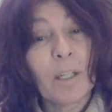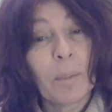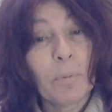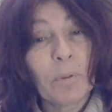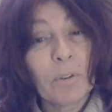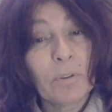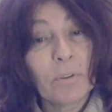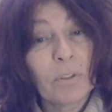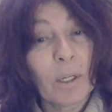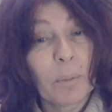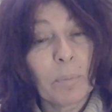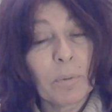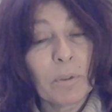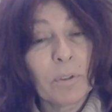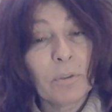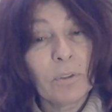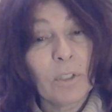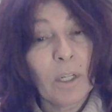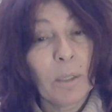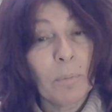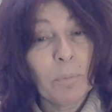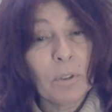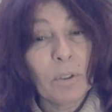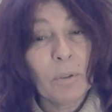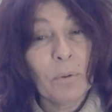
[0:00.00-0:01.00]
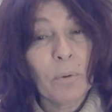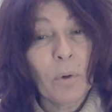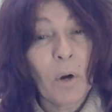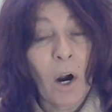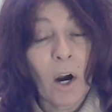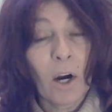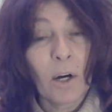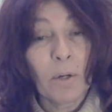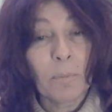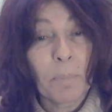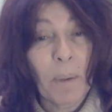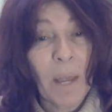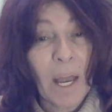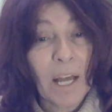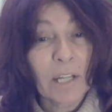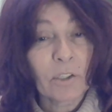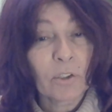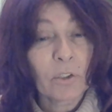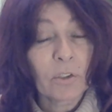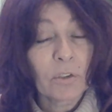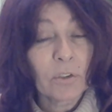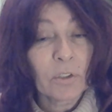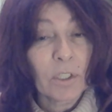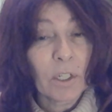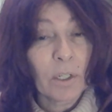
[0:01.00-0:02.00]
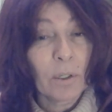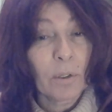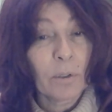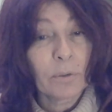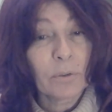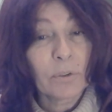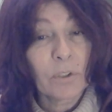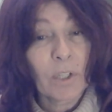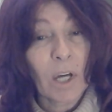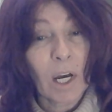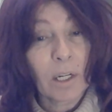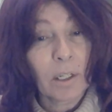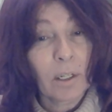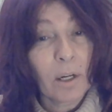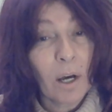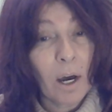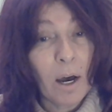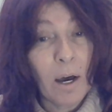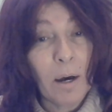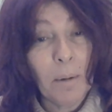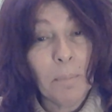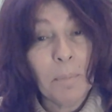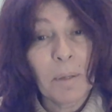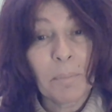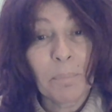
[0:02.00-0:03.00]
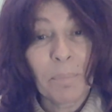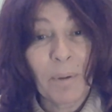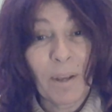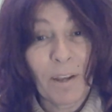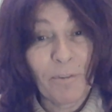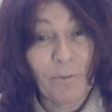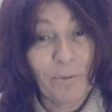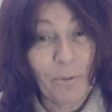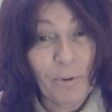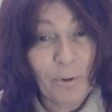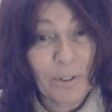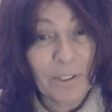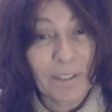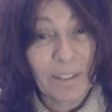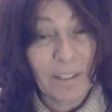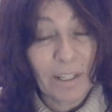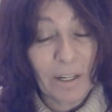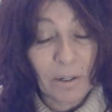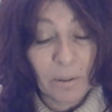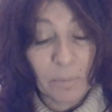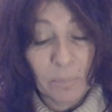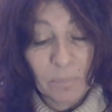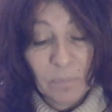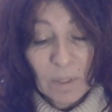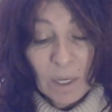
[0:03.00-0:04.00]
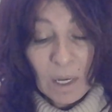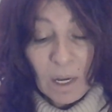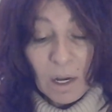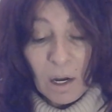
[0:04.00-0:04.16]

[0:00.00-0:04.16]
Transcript: www.heartpassiontarot.com and pay for it there.